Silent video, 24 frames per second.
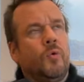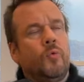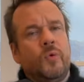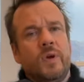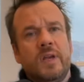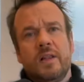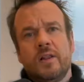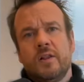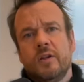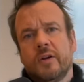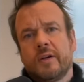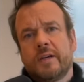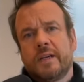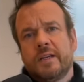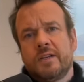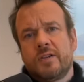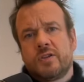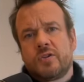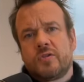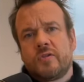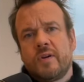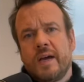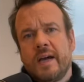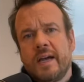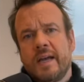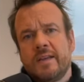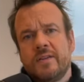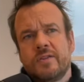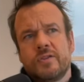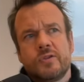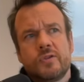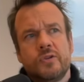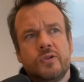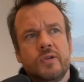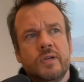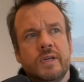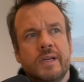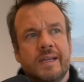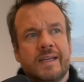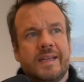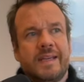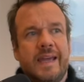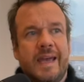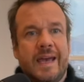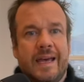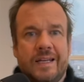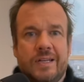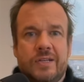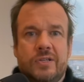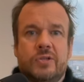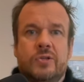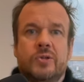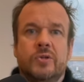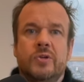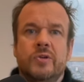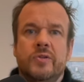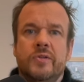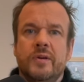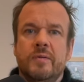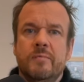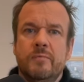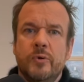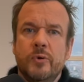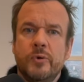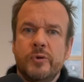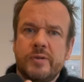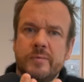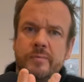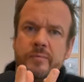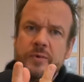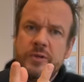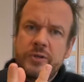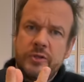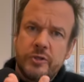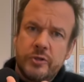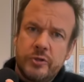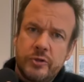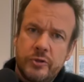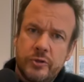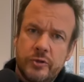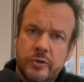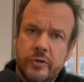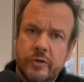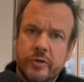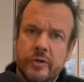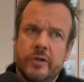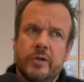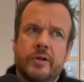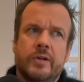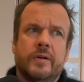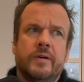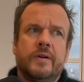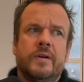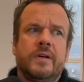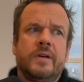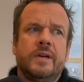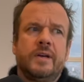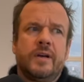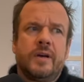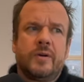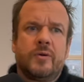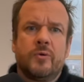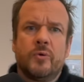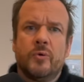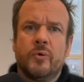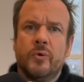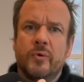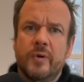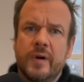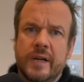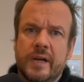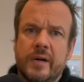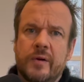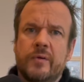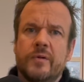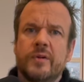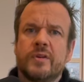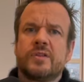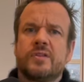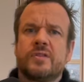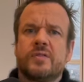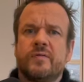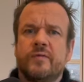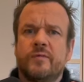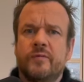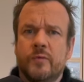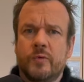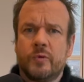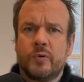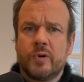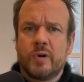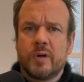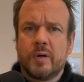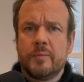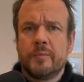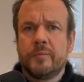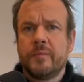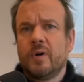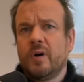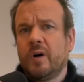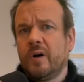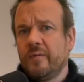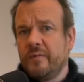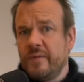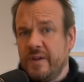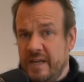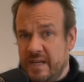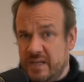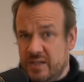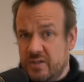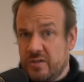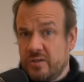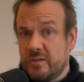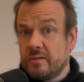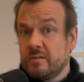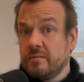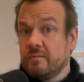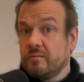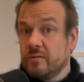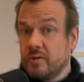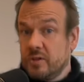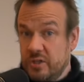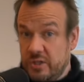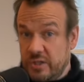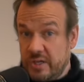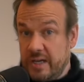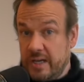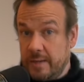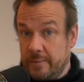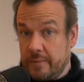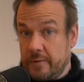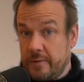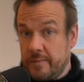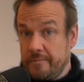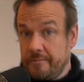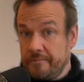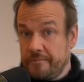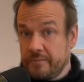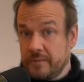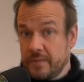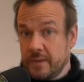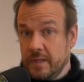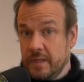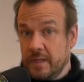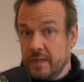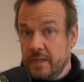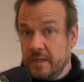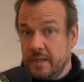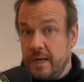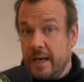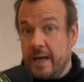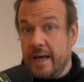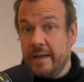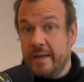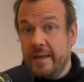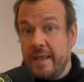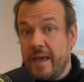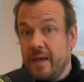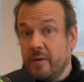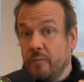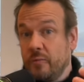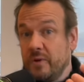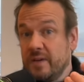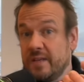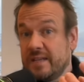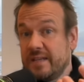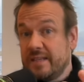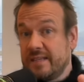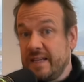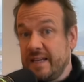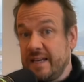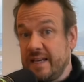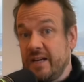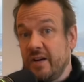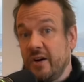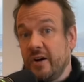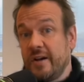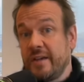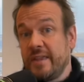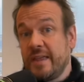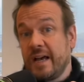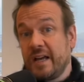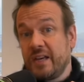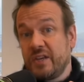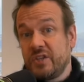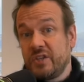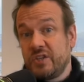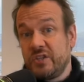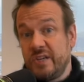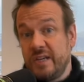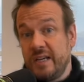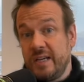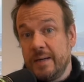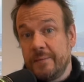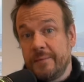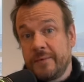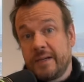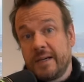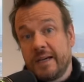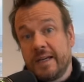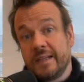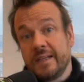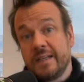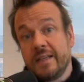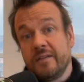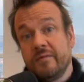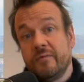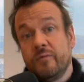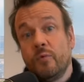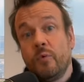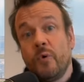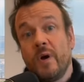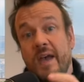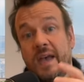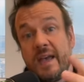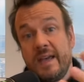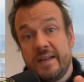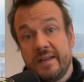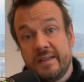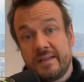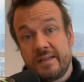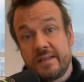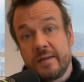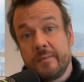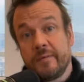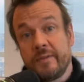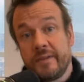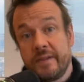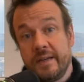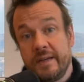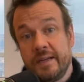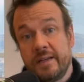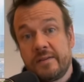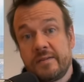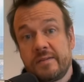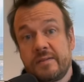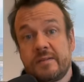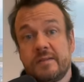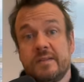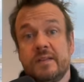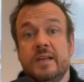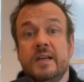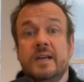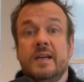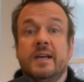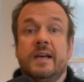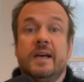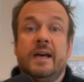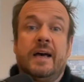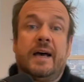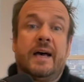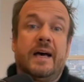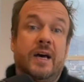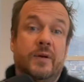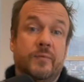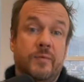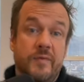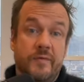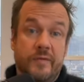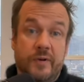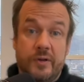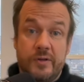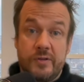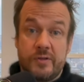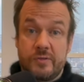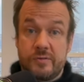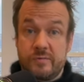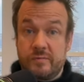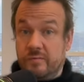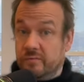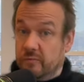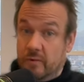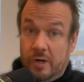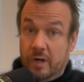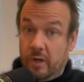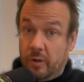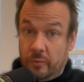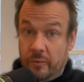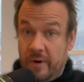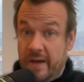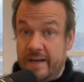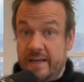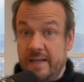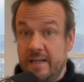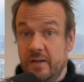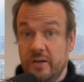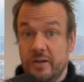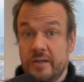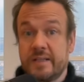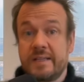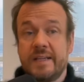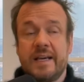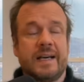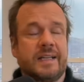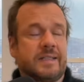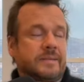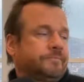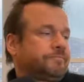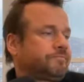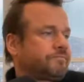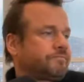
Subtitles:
we look at trying to get to the most mature, rigorous form of each shape. And then we see how that shape can give way to something else. And we've also already looked at